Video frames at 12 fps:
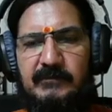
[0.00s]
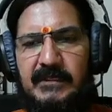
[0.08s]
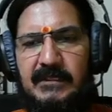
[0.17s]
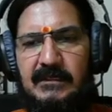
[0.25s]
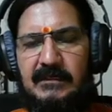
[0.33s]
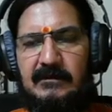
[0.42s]

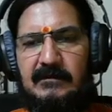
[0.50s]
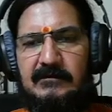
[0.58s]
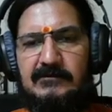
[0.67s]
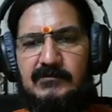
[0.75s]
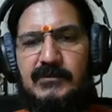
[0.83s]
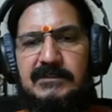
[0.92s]
be
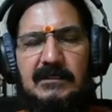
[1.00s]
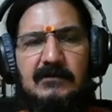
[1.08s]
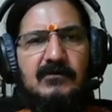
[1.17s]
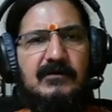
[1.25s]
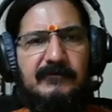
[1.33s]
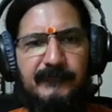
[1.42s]

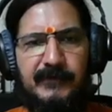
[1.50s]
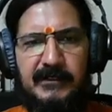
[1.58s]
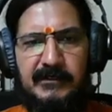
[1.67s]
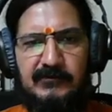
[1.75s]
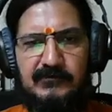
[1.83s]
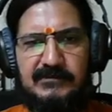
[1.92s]
switching to
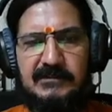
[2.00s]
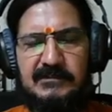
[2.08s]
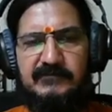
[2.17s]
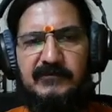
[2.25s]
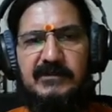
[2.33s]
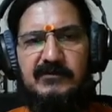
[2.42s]
different
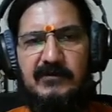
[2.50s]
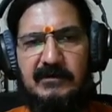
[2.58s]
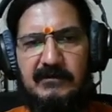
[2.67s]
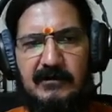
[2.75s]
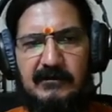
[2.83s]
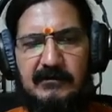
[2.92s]
users when you
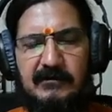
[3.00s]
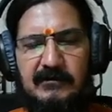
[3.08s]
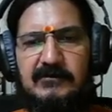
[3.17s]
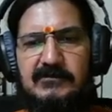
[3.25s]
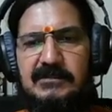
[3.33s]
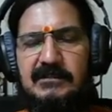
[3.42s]
are
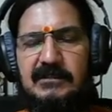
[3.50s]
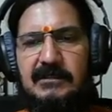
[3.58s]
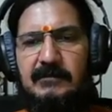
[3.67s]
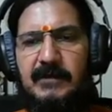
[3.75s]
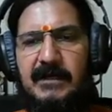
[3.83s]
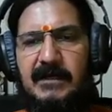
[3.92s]
using the
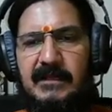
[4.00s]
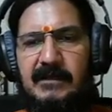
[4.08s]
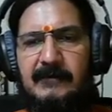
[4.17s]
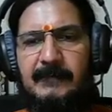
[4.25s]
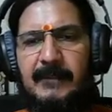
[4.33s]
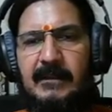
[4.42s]
command line.
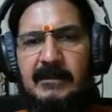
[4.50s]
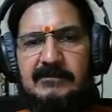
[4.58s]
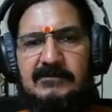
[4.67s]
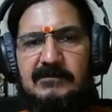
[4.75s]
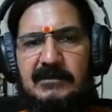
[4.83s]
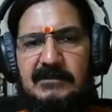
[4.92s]

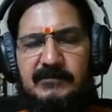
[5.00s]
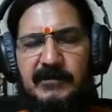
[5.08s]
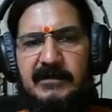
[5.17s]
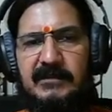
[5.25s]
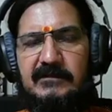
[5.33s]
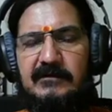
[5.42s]
So this
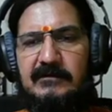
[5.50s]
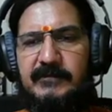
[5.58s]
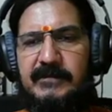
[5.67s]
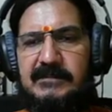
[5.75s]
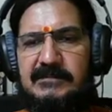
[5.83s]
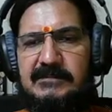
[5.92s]
particular
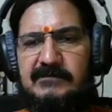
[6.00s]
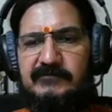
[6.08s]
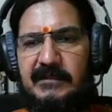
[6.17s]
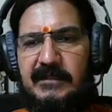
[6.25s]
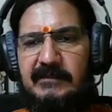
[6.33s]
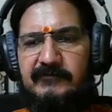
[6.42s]
piece
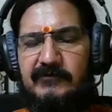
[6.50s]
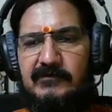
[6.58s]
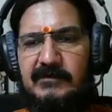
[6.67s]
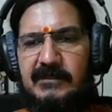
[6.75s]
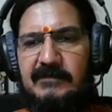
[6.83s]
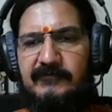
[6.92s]
will give you
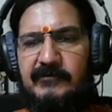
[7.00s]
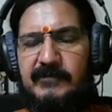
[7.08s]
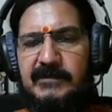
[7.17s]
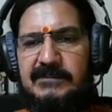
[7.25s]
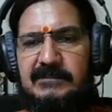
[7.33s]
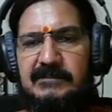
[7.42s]
the
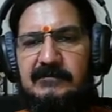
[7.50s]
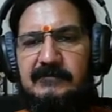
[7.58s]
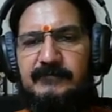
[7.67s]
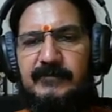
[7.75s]
information